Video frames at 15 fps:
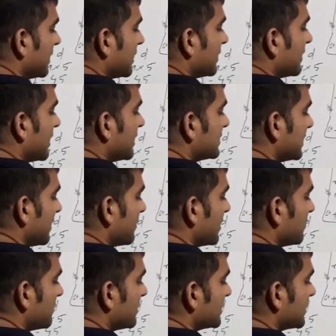Then 7
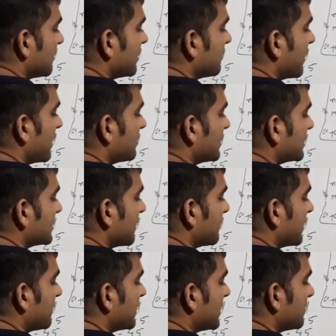will be 7 5 3
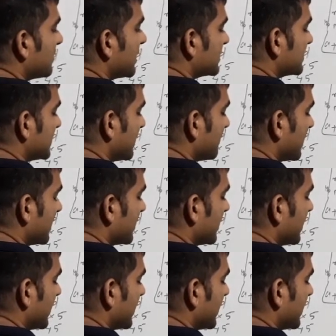15 plus 7.